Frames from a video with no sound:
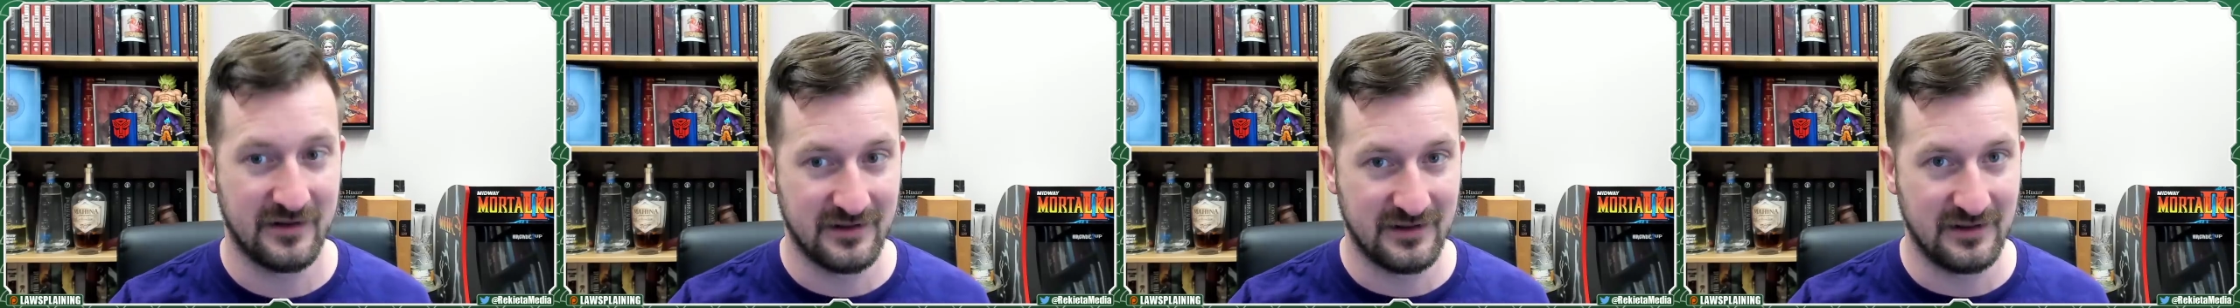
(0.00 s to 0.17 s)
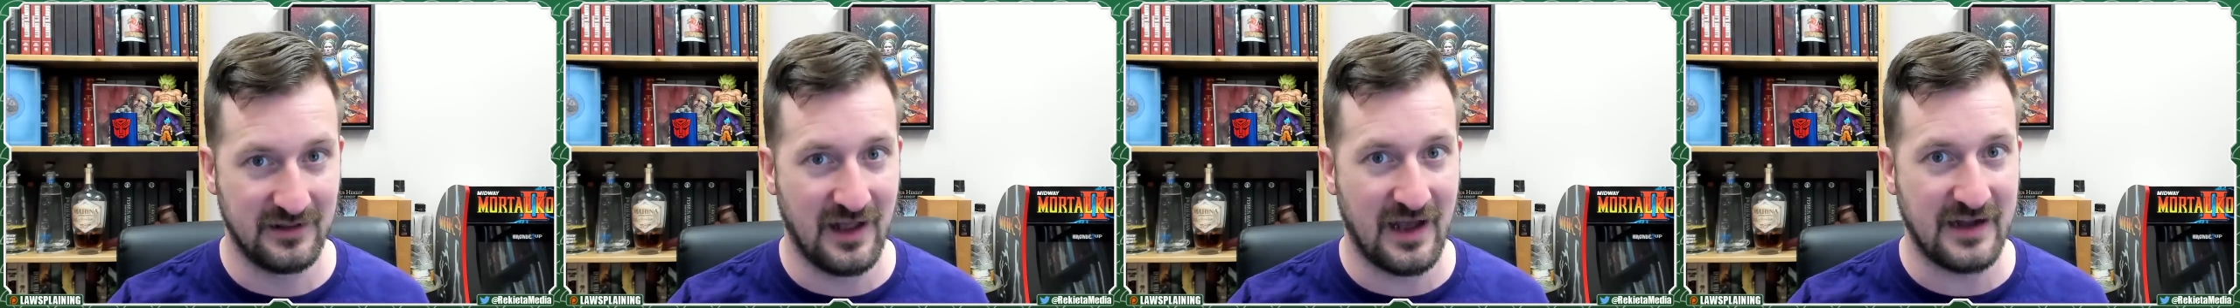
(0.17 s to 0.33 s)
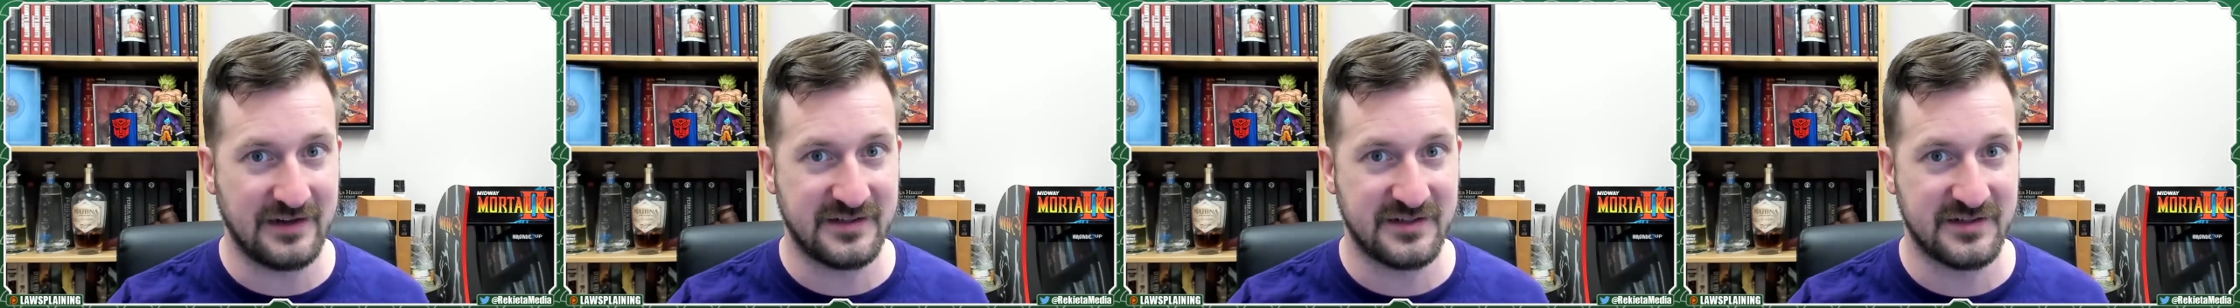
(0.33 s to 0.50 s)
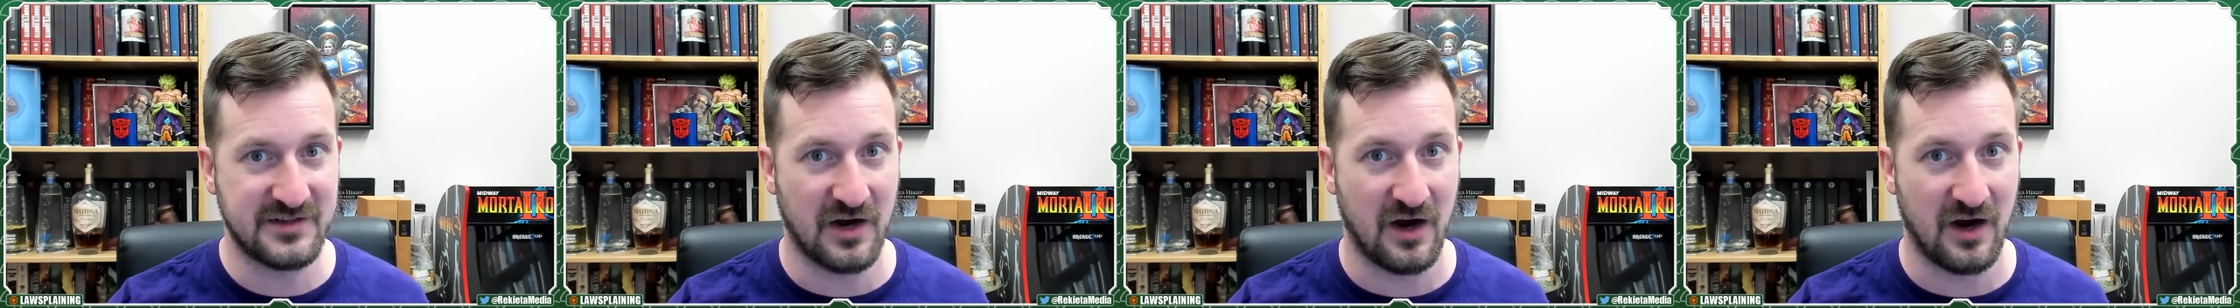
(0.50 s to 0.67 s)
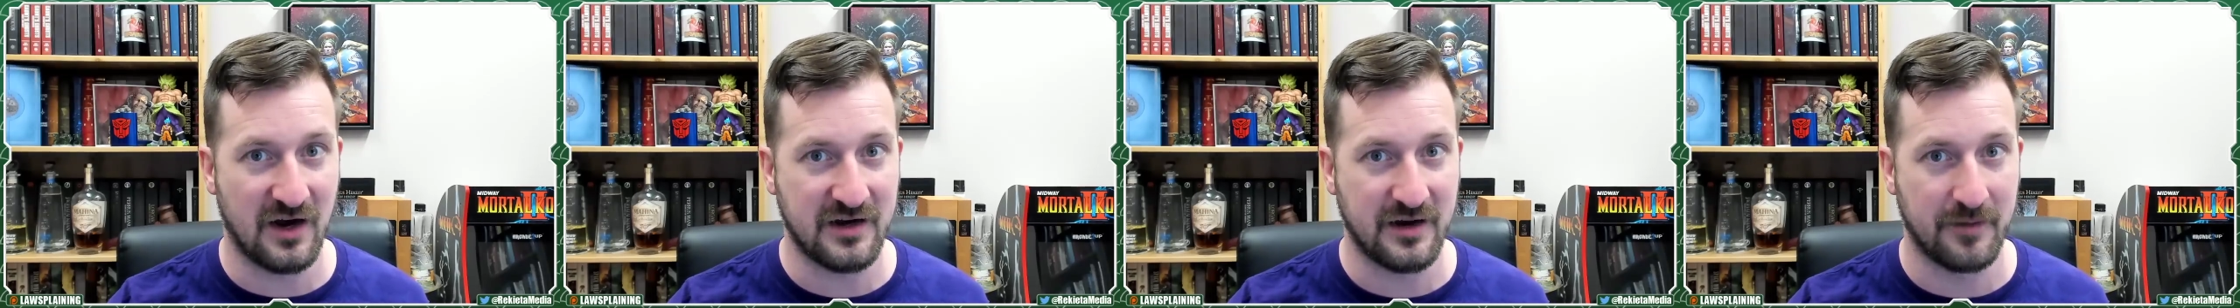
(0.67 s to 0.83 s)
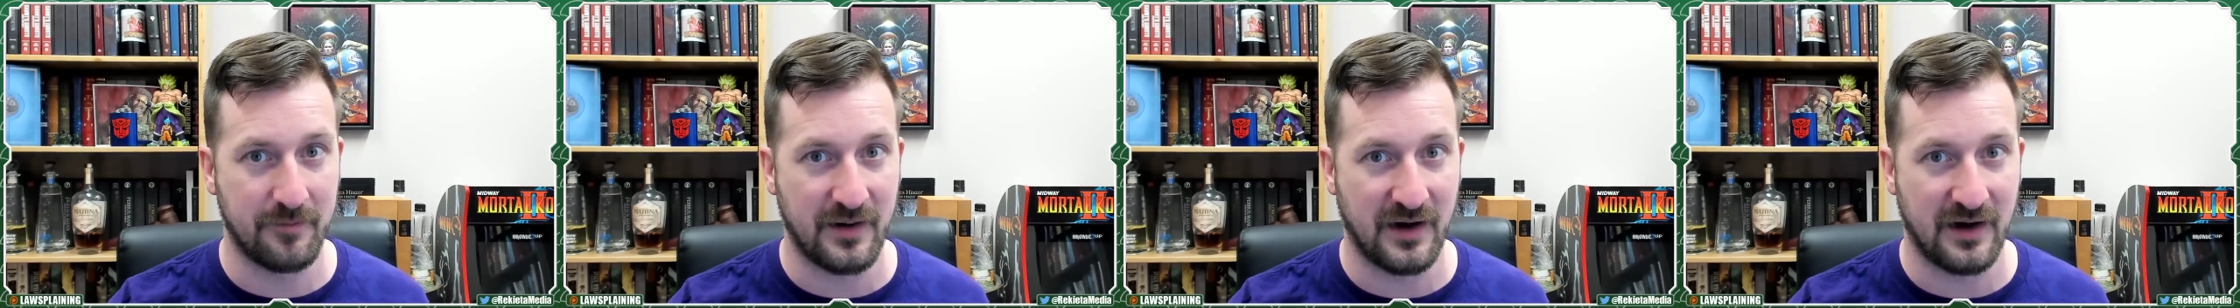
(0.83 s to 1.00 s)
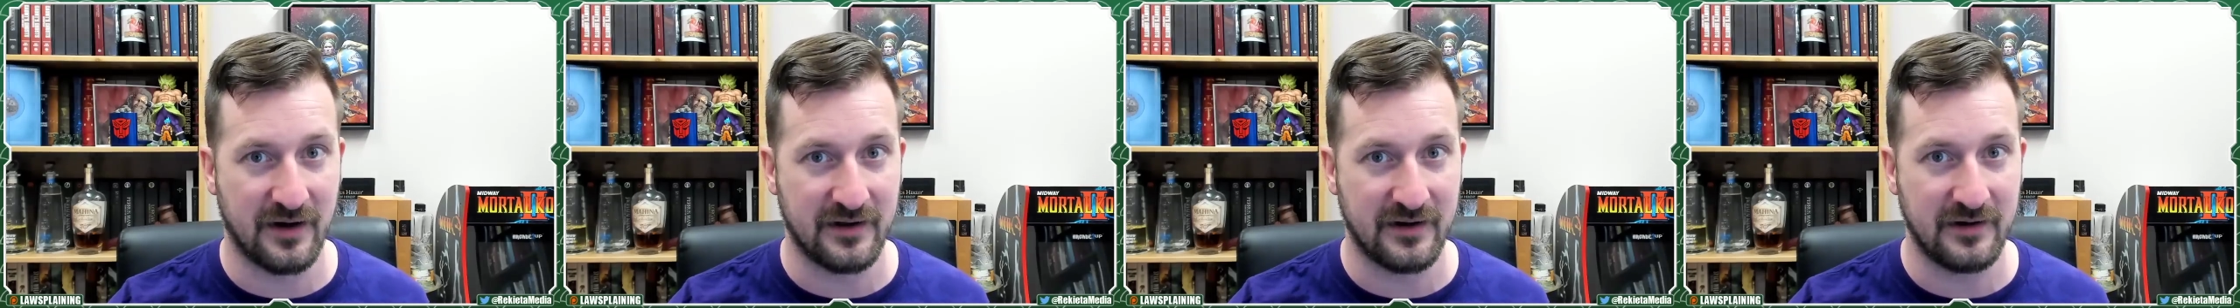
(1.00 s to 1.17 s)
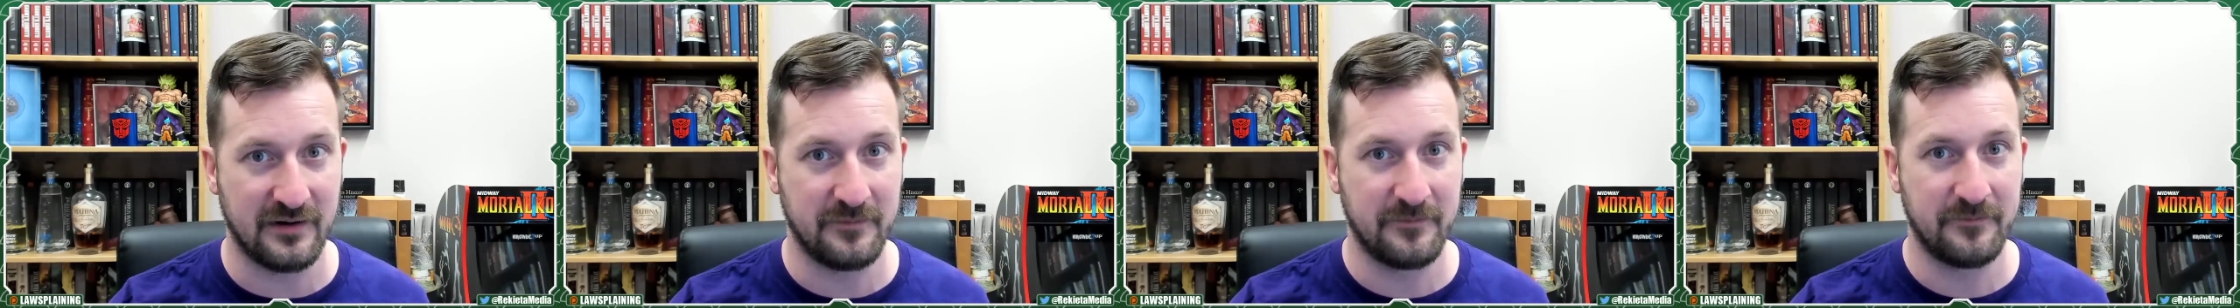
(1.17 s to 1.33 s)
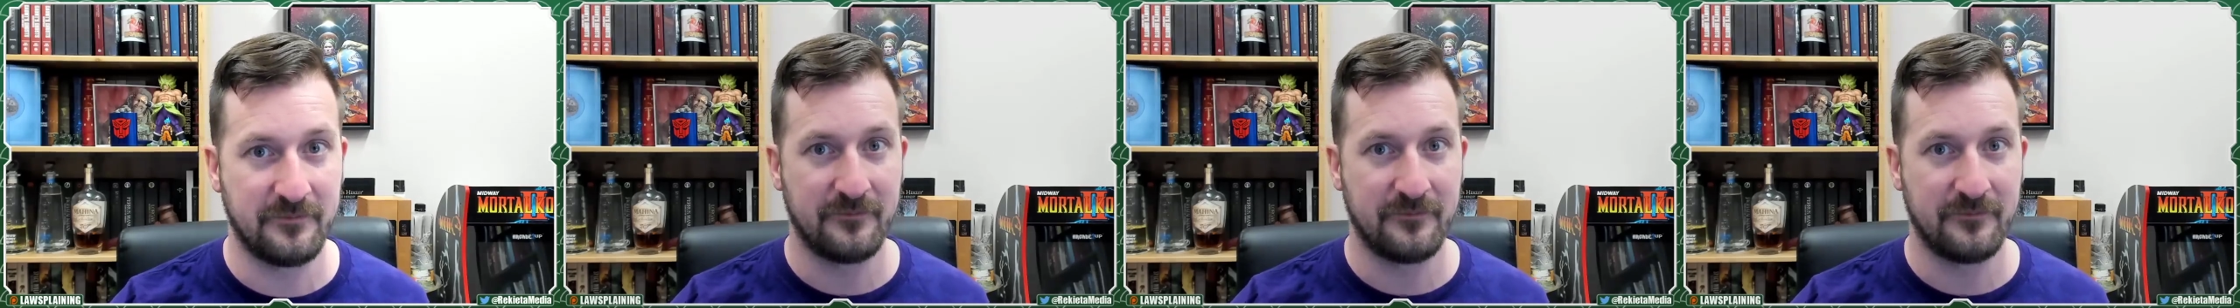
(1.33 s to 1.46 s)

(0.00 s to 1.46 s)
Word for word: Let's talk about it.